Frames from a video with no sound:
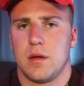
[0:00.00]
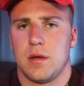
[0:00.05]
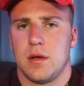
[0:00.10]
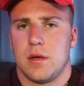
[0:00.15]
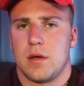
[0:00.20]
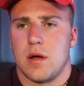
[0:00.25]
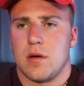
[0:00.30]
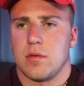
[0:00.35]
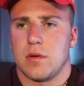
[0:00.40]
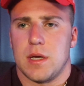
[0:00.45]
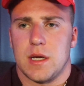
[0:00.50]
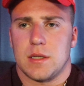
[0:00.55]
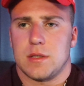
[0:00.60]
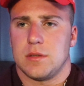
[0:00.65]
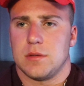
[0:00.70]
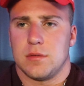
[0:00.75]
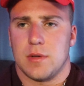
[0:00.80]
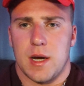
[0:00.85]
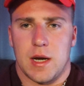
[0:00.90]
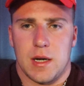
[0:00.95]
You don't
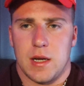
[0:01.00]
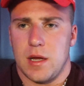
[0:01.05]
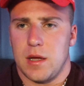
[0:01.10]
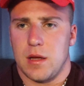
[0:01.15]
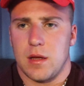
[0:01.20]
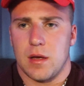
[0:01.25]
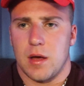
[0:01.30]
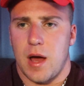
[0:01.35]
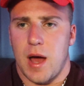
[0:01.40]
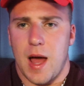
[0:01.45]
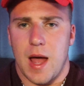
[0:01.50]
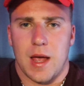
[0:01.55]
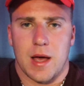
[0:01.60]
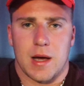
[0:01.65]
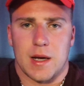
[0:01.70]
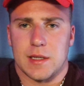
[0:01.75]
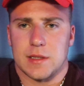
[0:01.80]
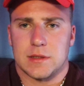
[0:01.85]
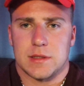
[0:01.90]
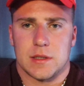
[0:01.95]
get to any high
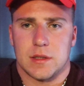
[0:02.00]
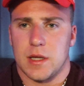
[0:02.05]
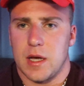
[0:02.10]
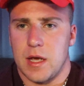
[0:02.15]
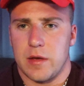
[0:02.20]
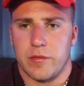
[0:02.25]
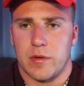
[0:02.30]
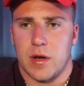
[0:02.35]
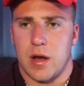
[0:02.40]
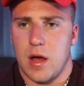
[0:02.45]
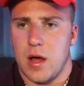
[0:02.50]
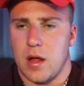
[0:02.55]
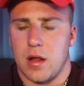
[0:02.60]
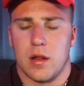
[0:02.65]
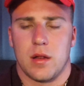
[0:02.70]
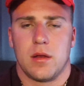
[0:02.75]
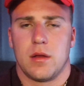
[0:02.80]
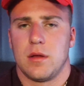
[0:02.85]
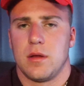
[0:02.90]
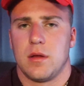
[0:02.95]
heights in life at
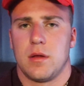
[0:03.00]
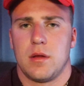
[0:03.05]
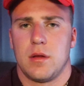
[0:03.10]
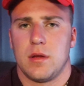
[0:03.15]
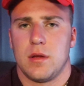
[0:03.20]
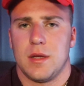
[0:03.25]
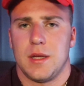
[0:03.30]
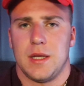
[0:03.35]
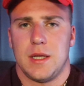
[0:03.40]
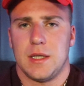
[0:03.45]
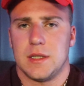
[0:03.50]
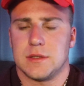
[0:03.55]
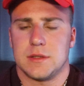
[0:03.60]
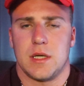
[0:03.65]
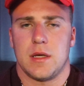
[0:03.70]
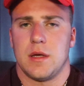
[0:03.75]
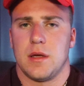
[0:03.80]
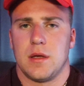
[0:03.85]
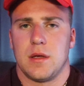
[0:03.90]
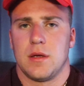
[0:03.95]
all.
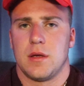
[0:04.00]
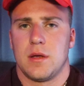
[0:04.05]
Easy.